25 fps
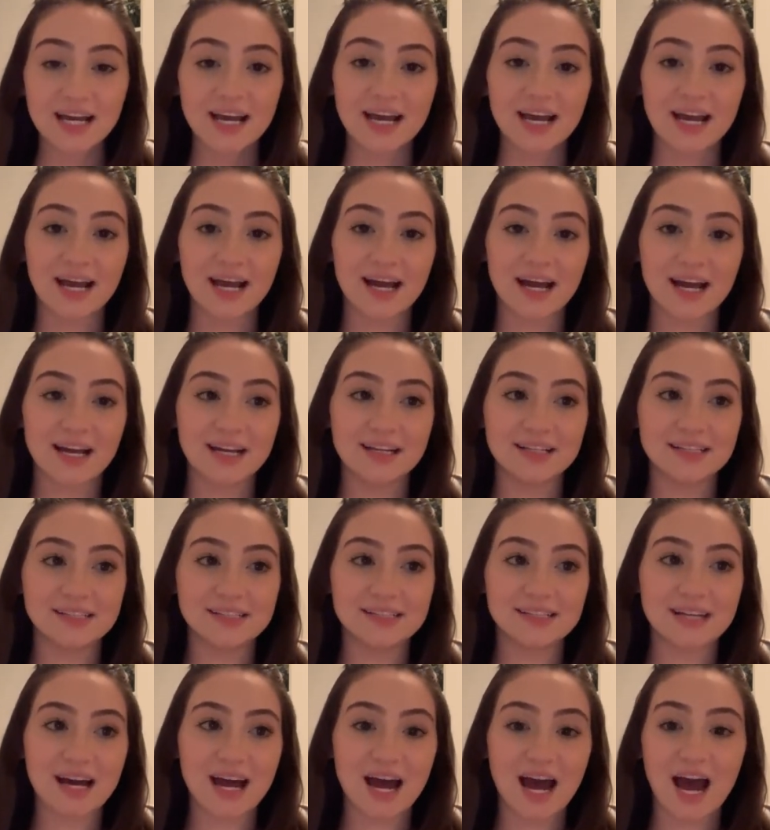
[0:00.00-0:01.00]

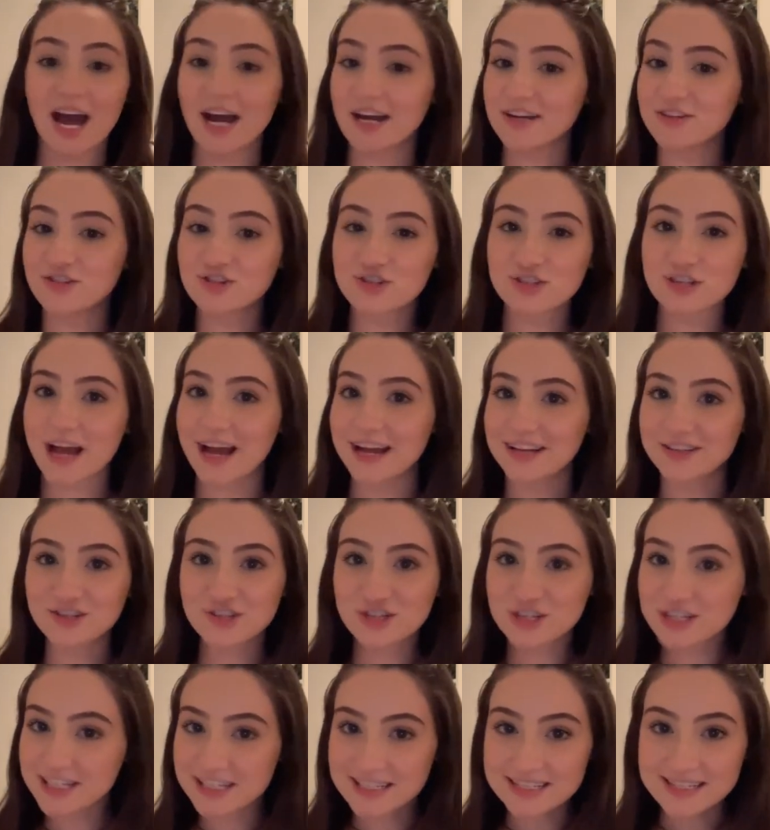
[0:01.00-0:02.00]
and I just
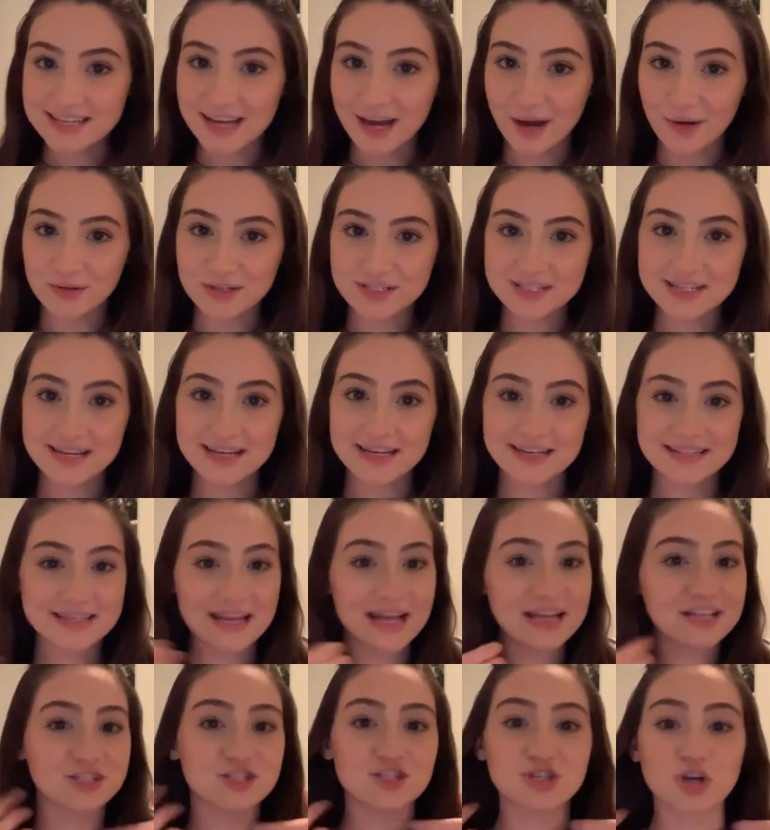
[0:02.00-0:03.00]
need to see how this is.
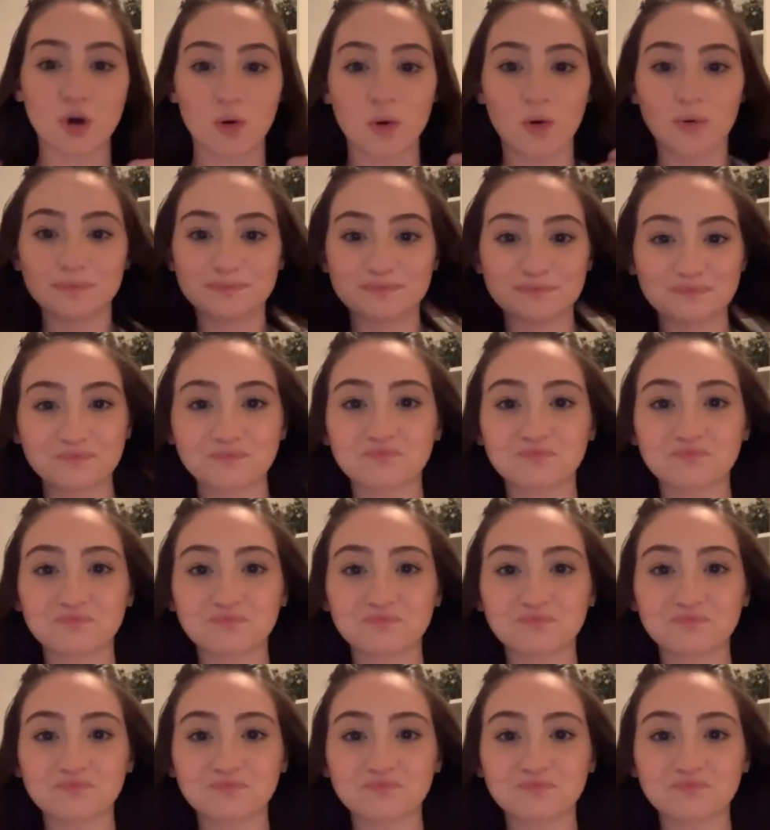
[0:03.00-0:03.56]
And so